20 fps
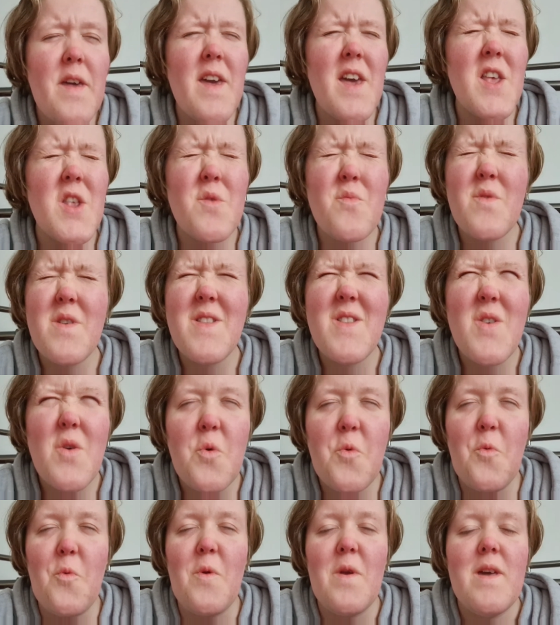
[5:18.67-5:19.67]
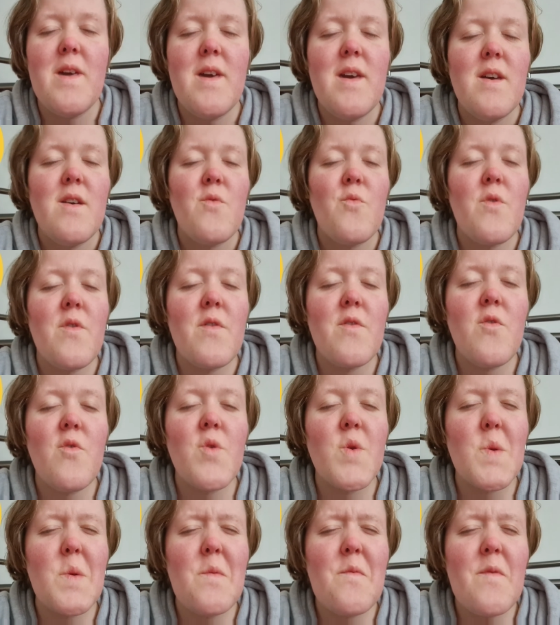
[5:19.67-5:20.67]
Yes, we do. Of
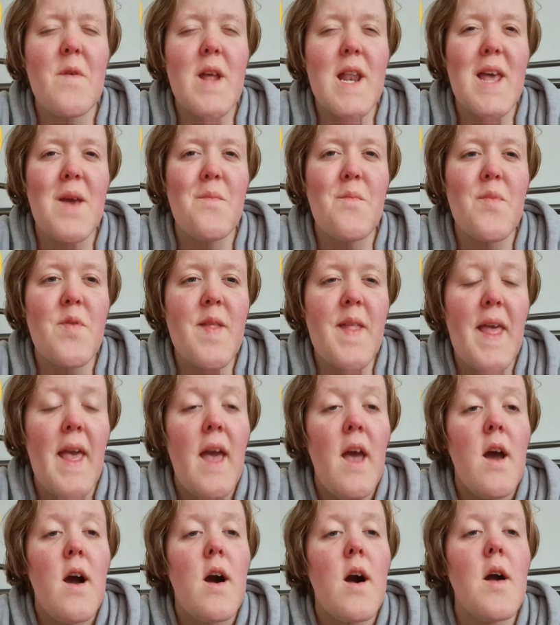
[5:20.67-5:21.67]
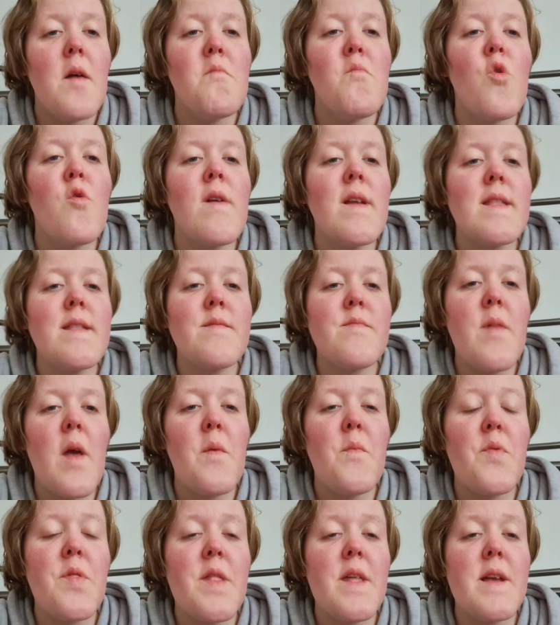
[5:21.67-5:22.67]
course we feel empathy. I'm more
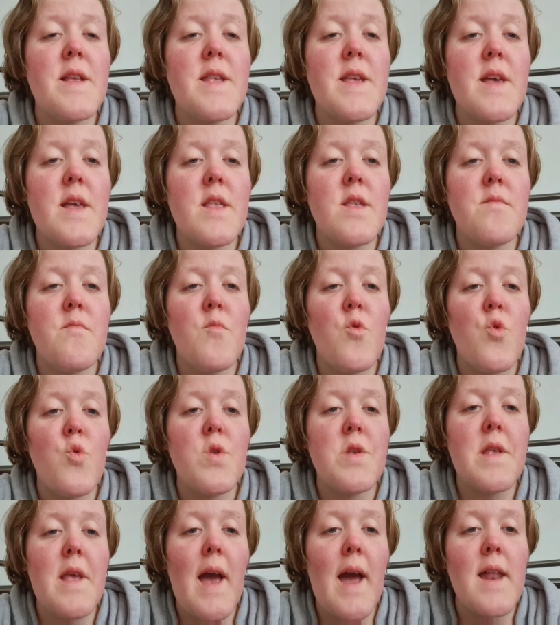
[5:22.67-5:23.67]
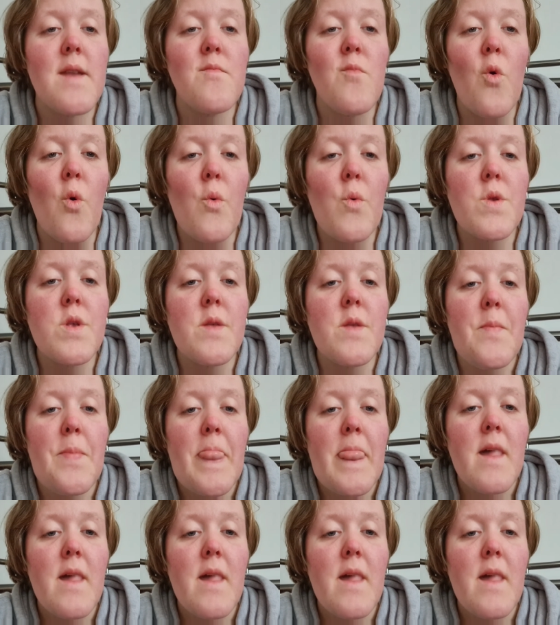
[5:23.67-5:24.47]
empathetic towards animals.